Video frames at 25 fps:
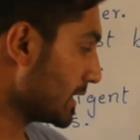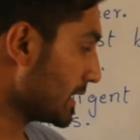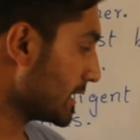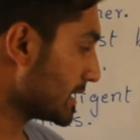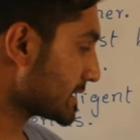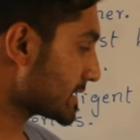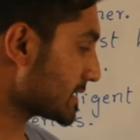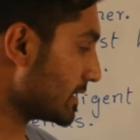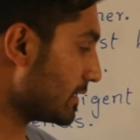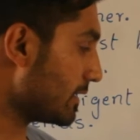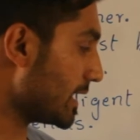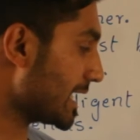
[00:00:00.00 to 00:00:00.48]

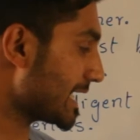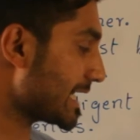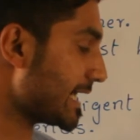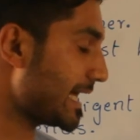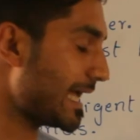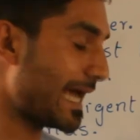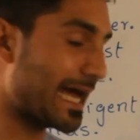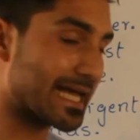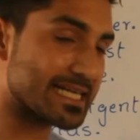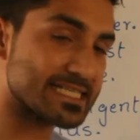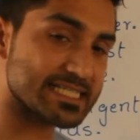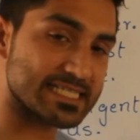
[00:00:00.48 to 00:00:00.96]
So
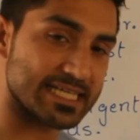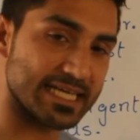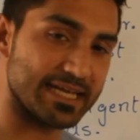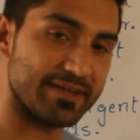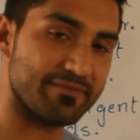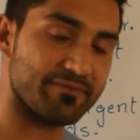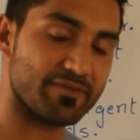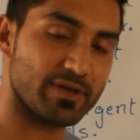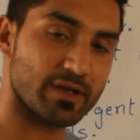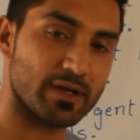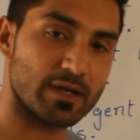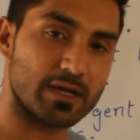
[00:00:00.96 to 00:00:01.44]

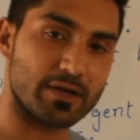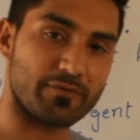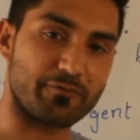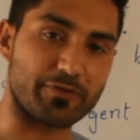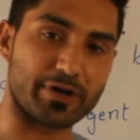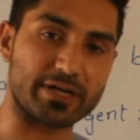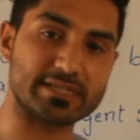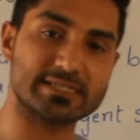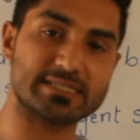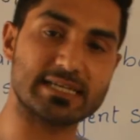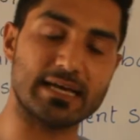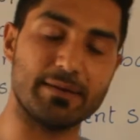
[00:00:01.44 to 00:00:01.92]
active, for
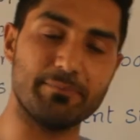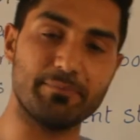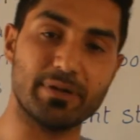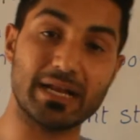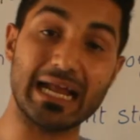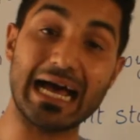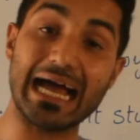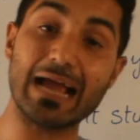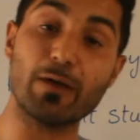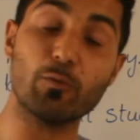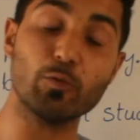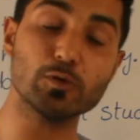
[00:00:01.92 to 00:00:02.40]
example,
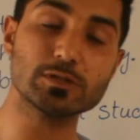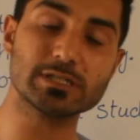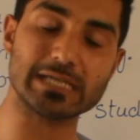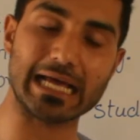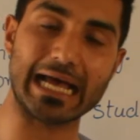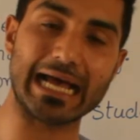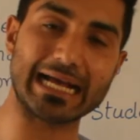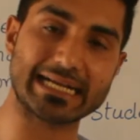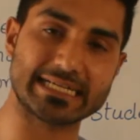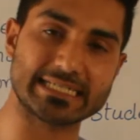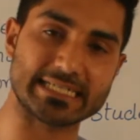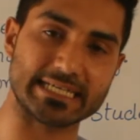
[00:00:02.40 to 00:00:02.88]
I was
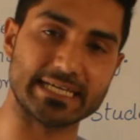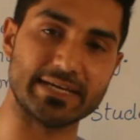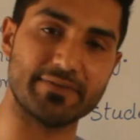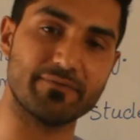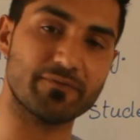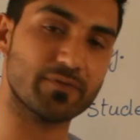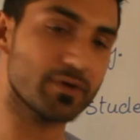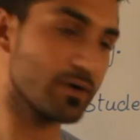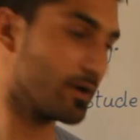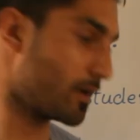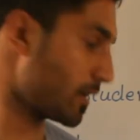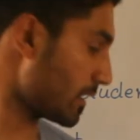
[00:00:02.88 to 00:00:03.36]

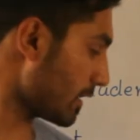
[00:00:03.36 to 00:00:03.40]
active,